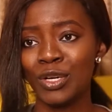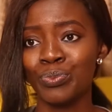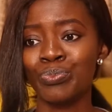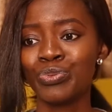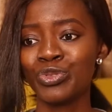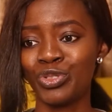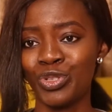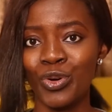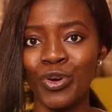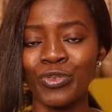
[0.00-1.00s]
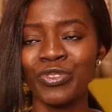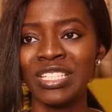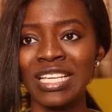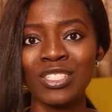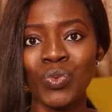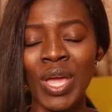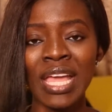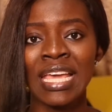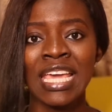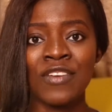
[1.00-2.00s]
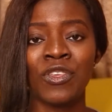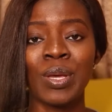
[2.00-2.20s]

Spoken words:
boost your confidence, where if the